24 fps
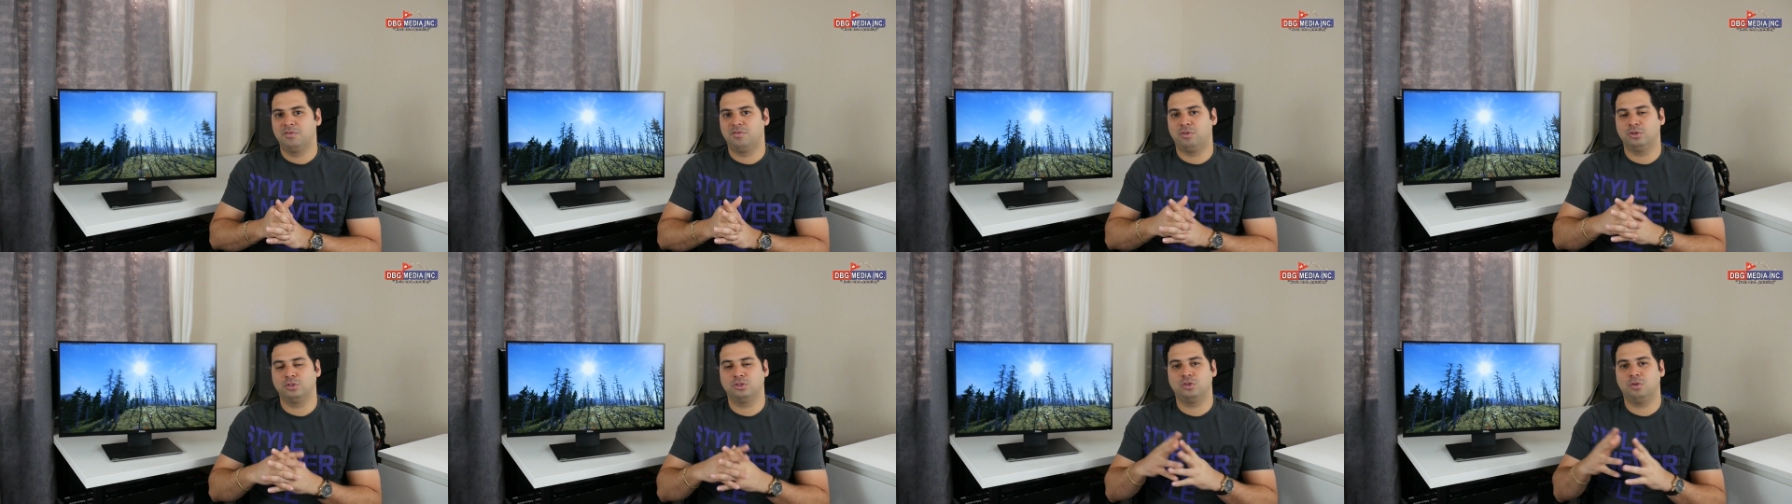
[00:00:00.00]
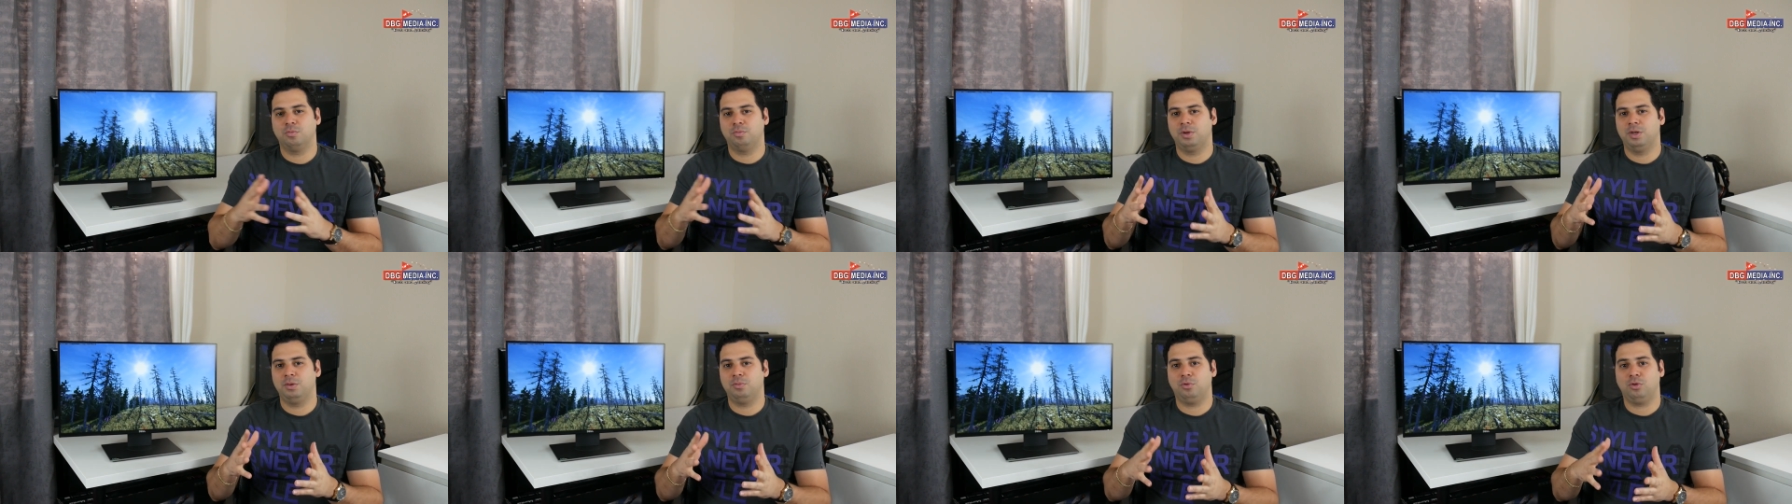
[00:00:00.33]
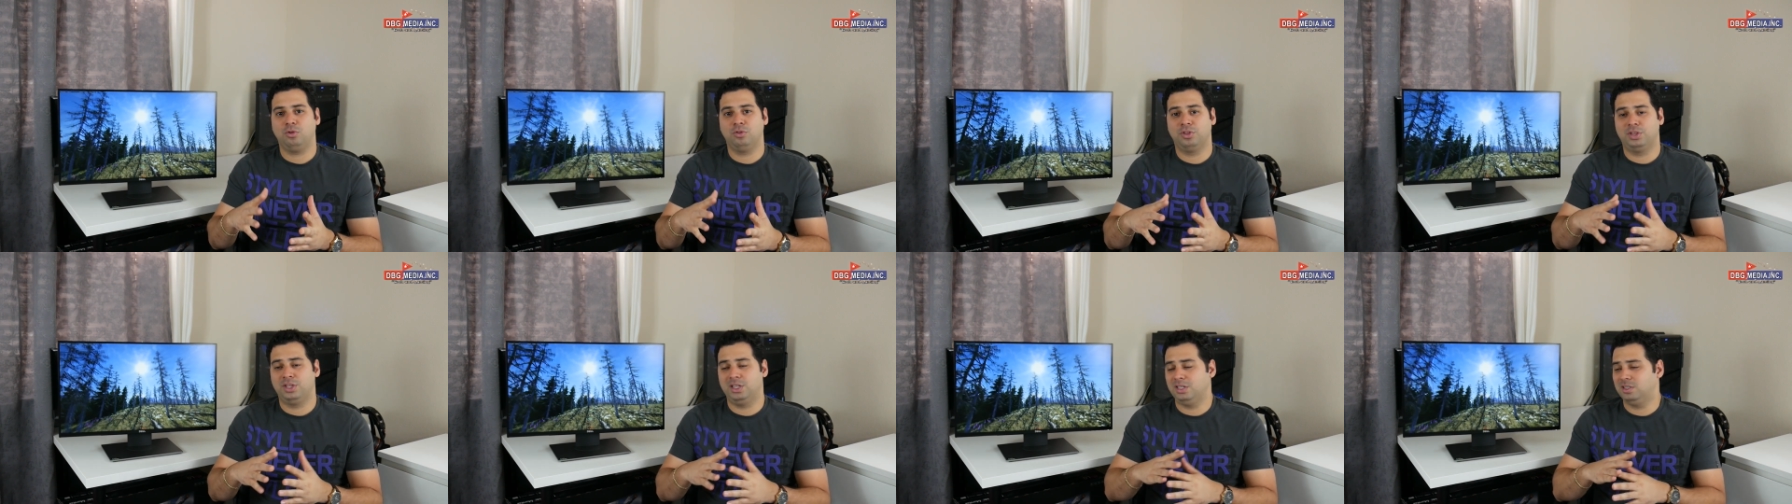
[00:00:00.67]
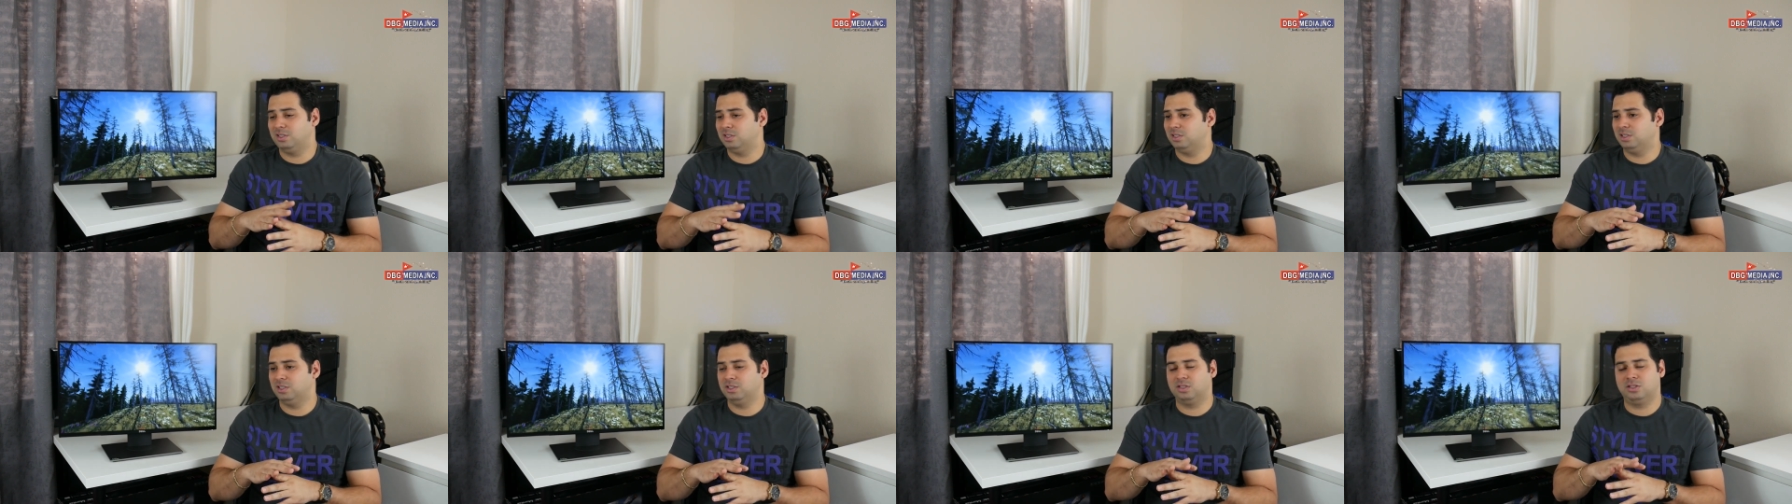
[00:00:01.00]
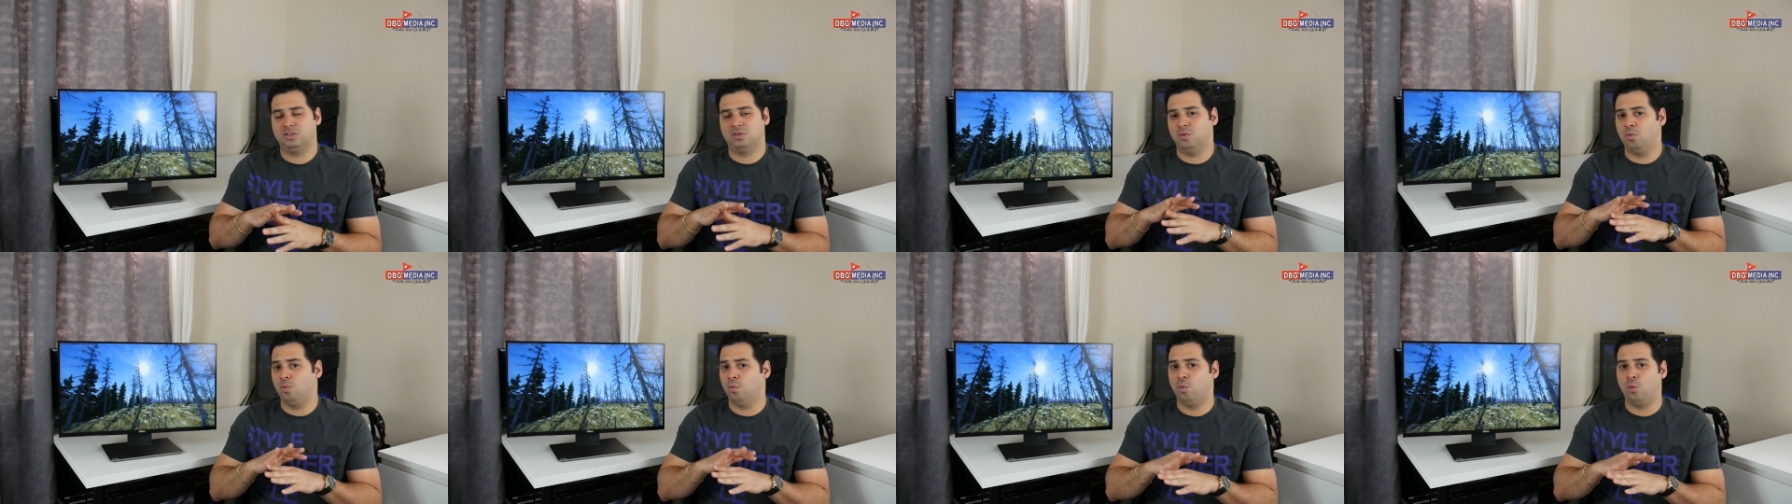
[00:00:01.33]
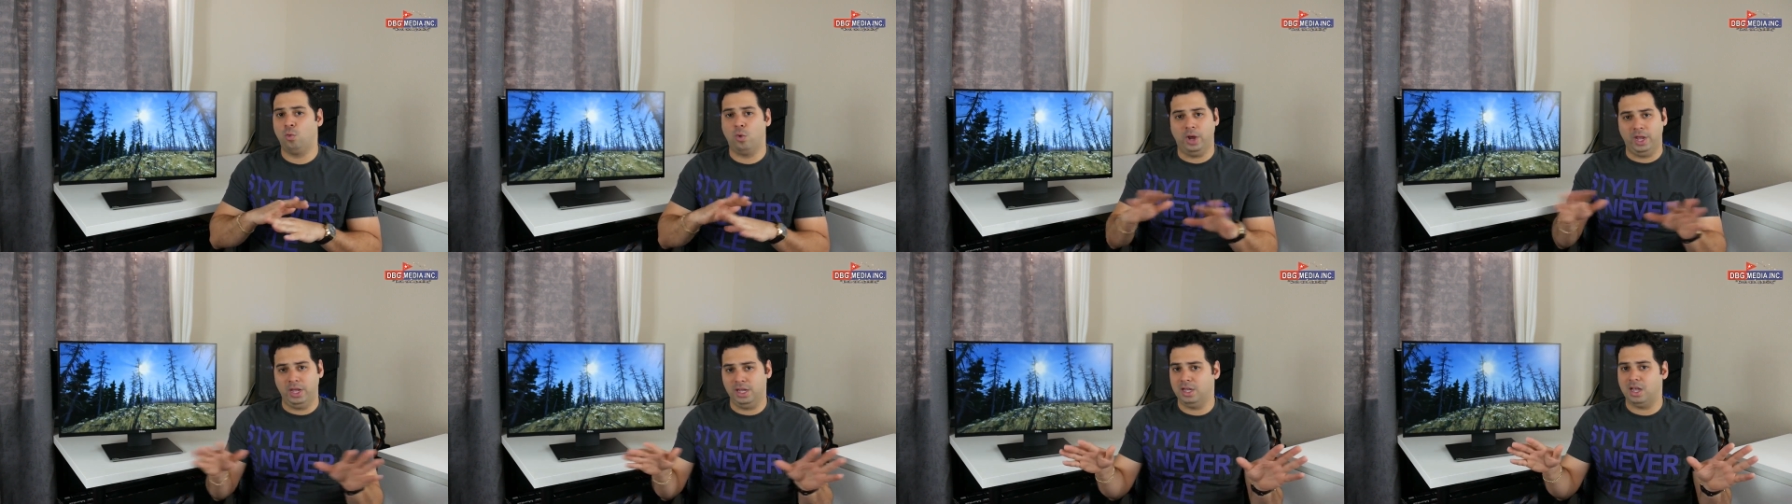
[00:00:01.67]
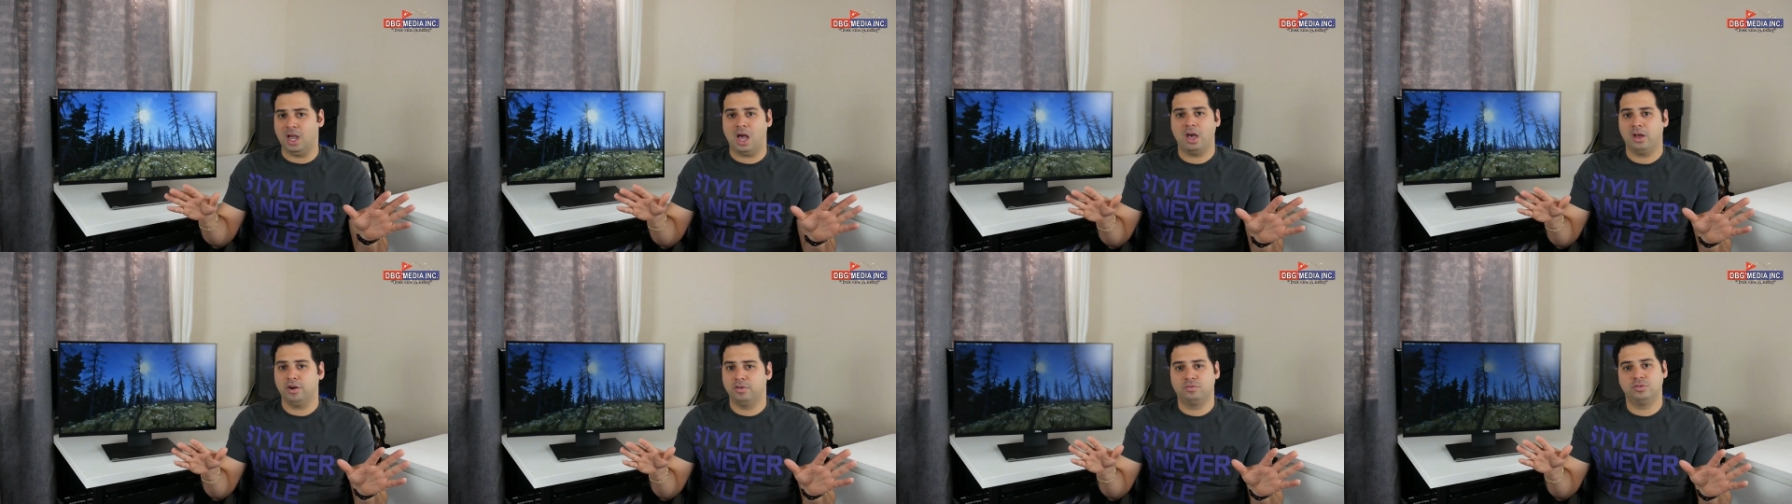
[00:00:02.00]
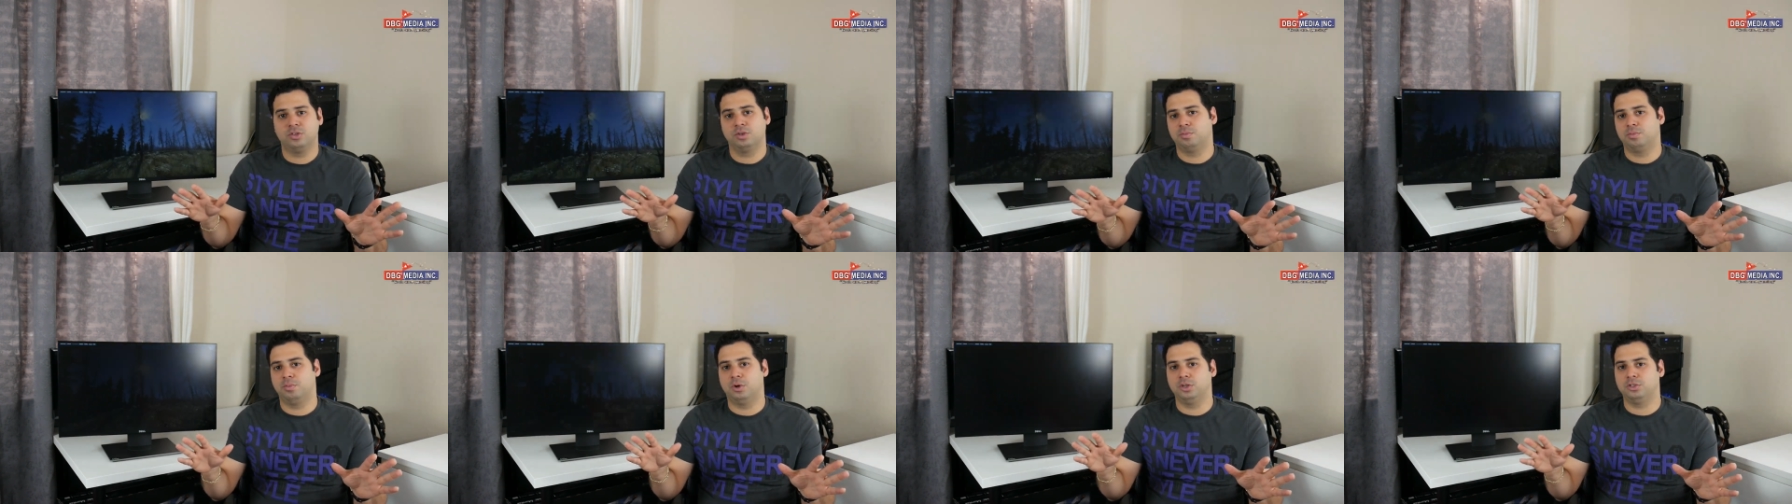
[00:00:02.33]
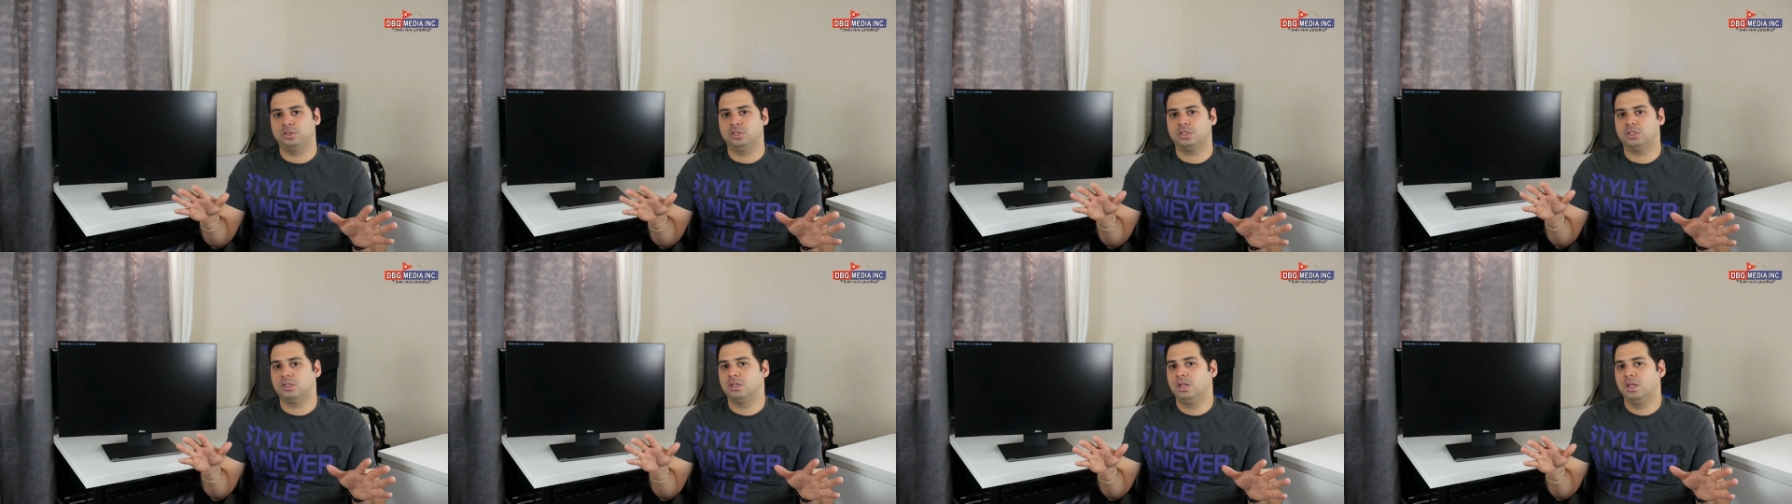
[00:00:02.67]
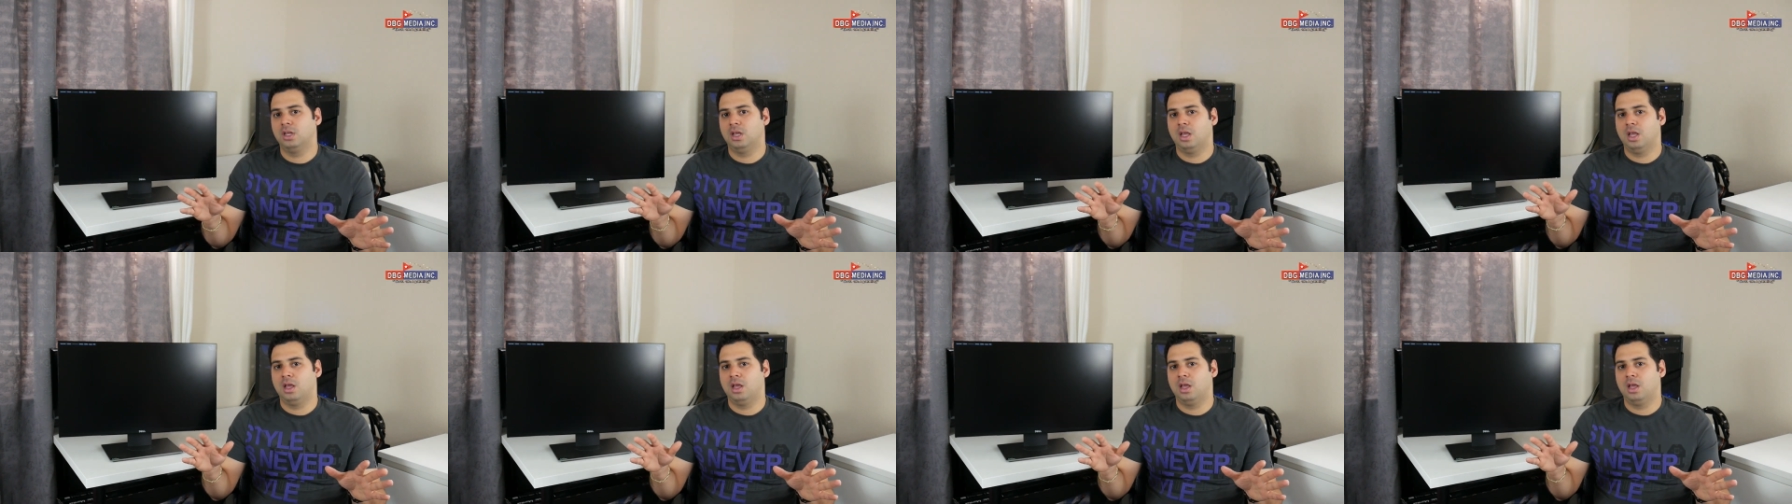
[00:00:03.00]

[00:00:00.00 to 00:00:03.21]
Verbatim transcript: For some people this is way out of their budget.